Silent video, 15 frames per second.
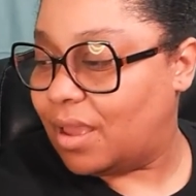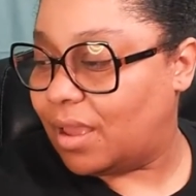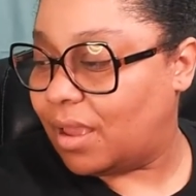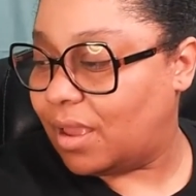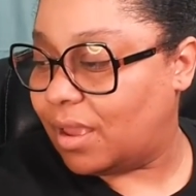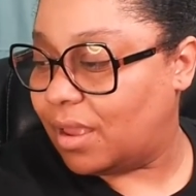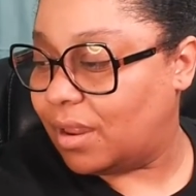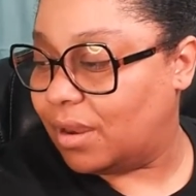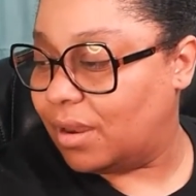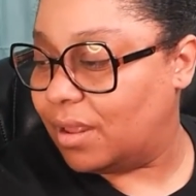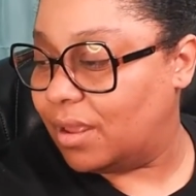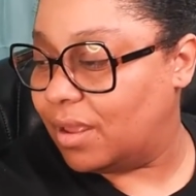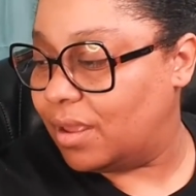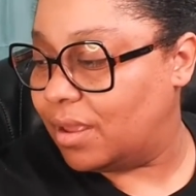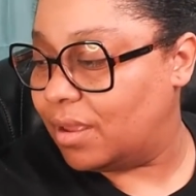and
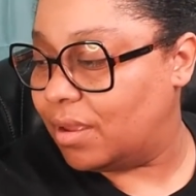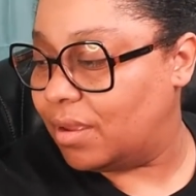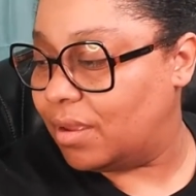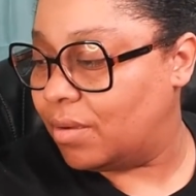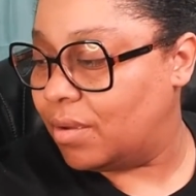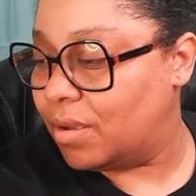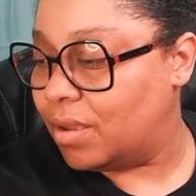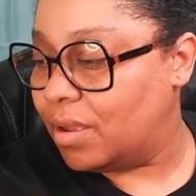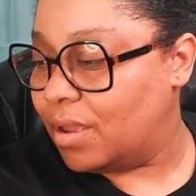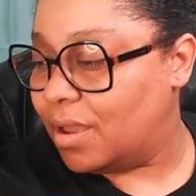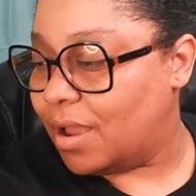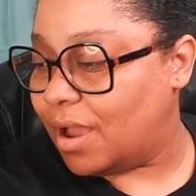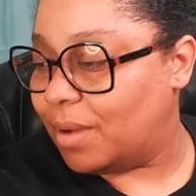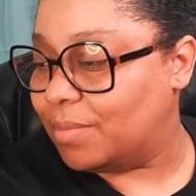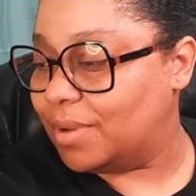
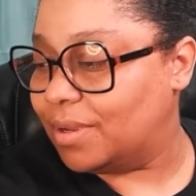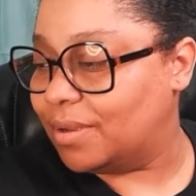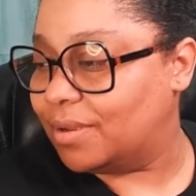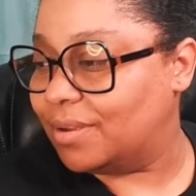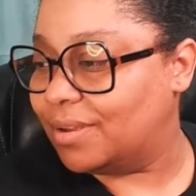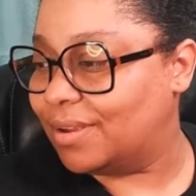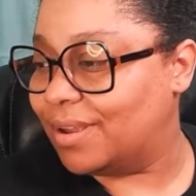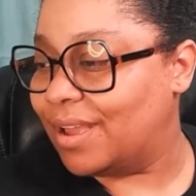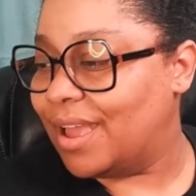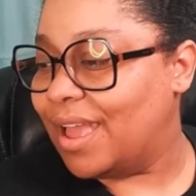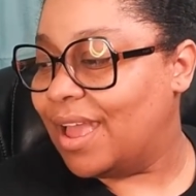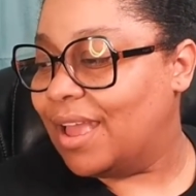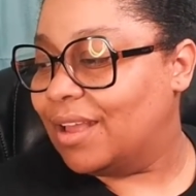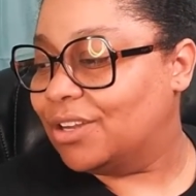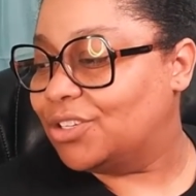I'm going to
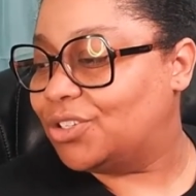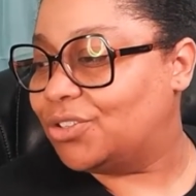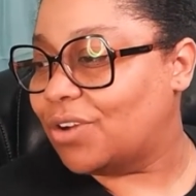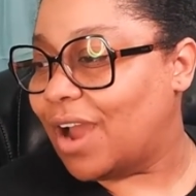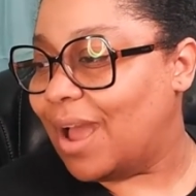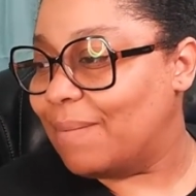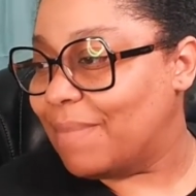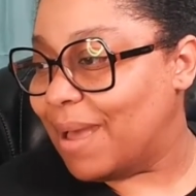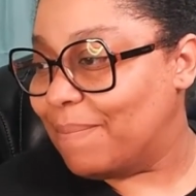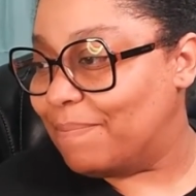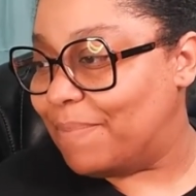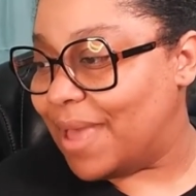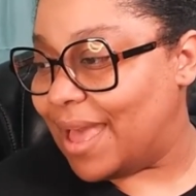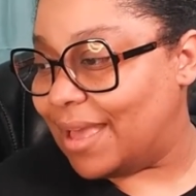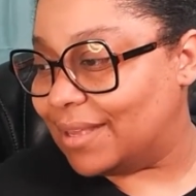try my
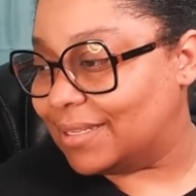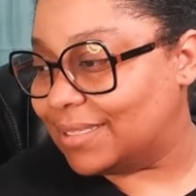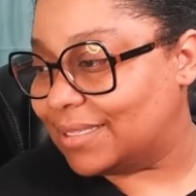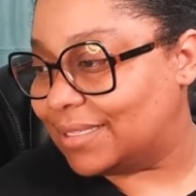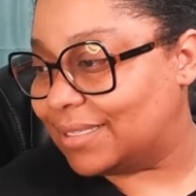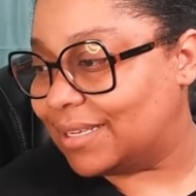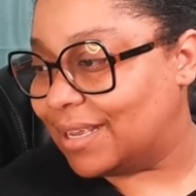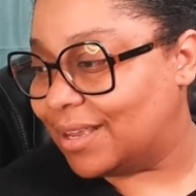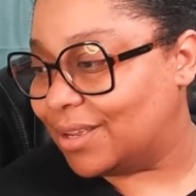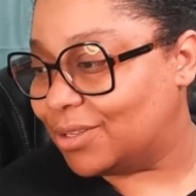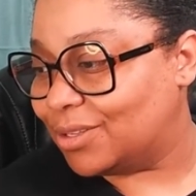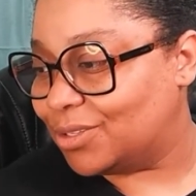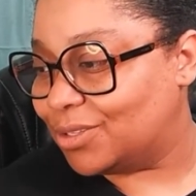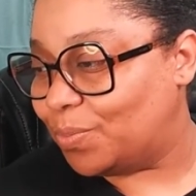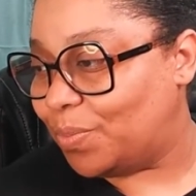best
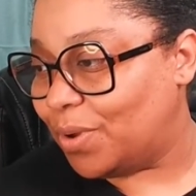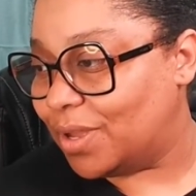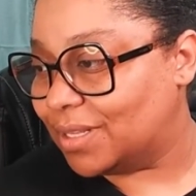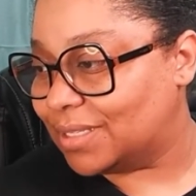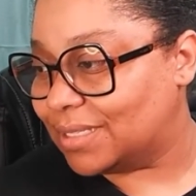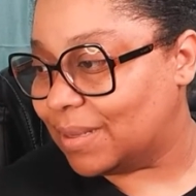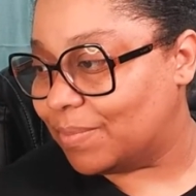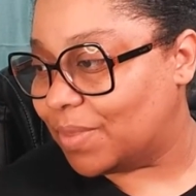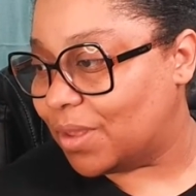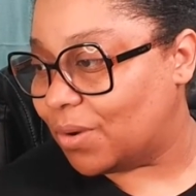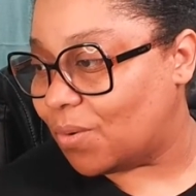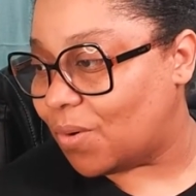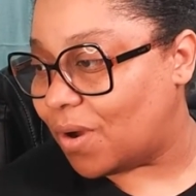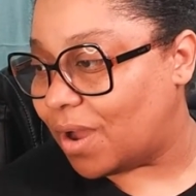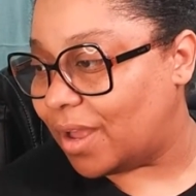to put something
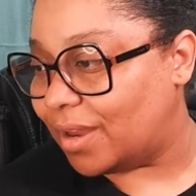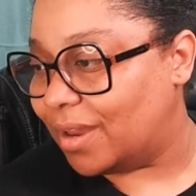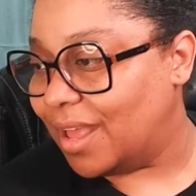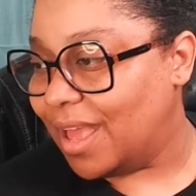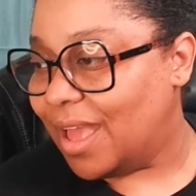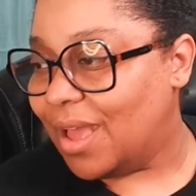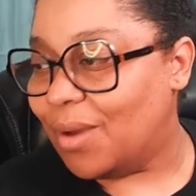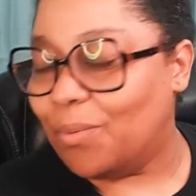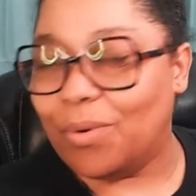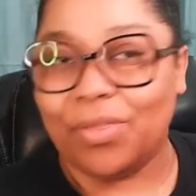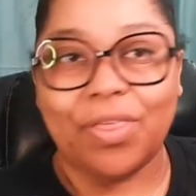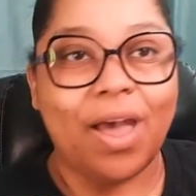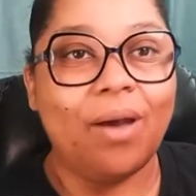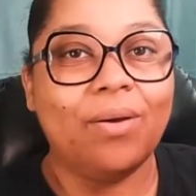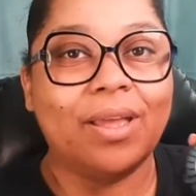on
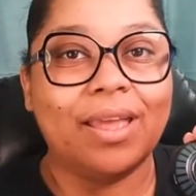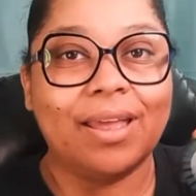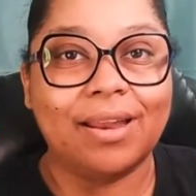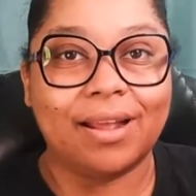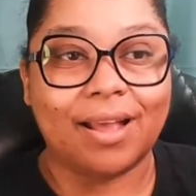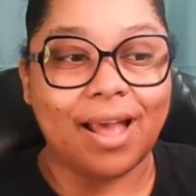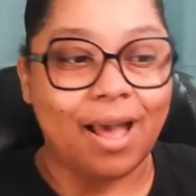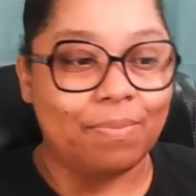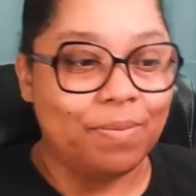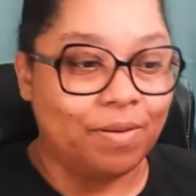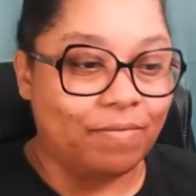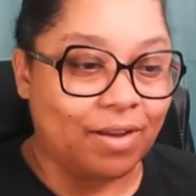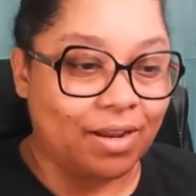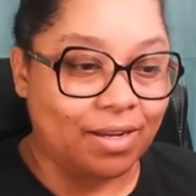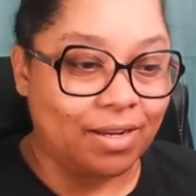without getting a
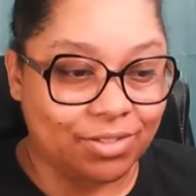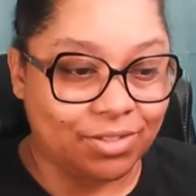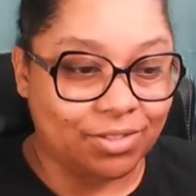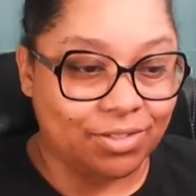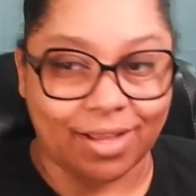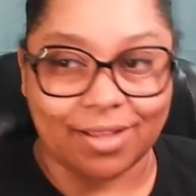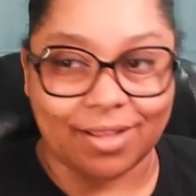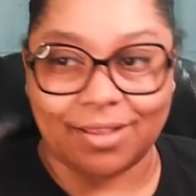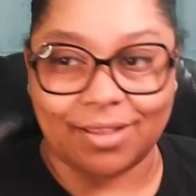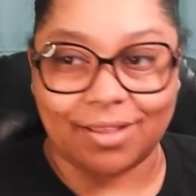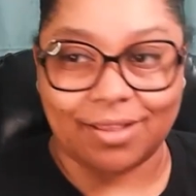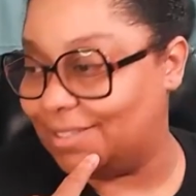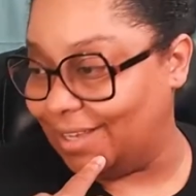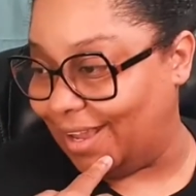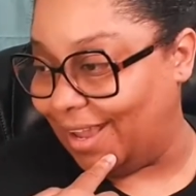copyright strike. Let's
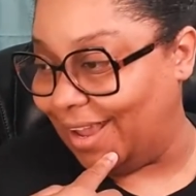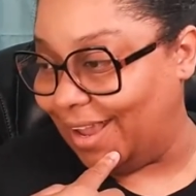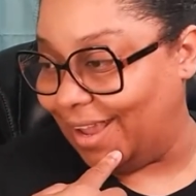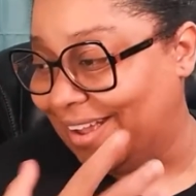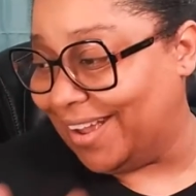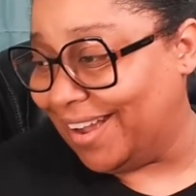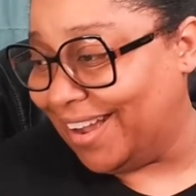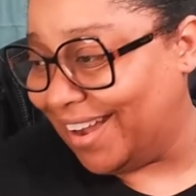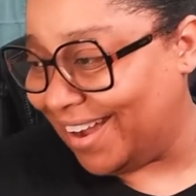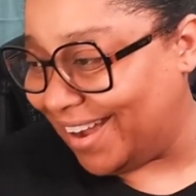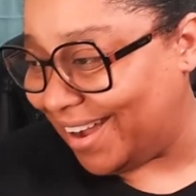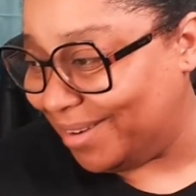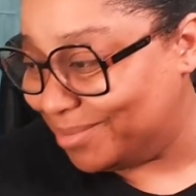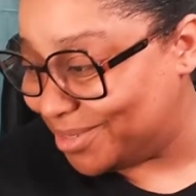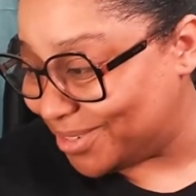see.
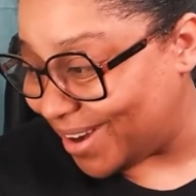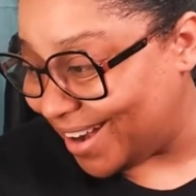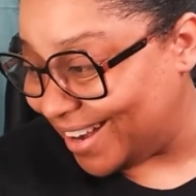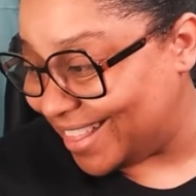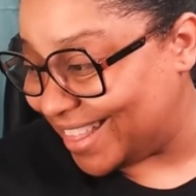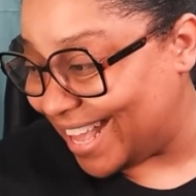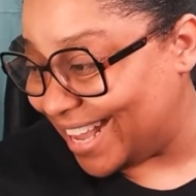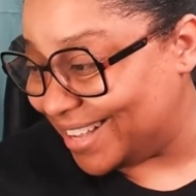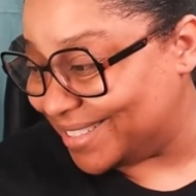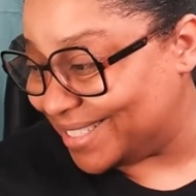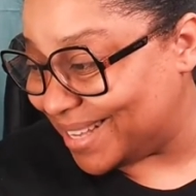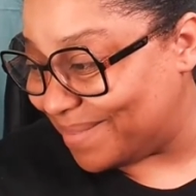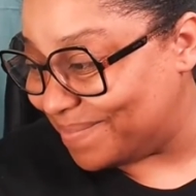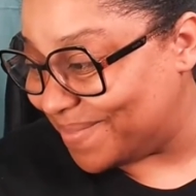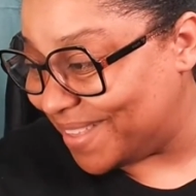I'm trying to think of
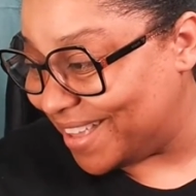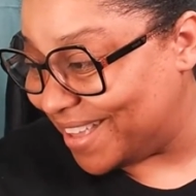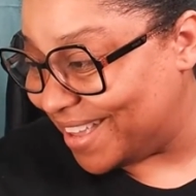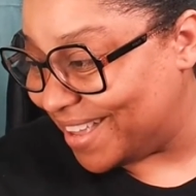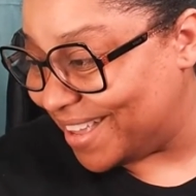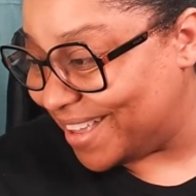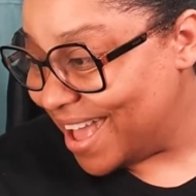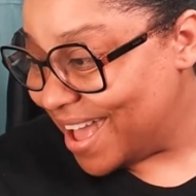something.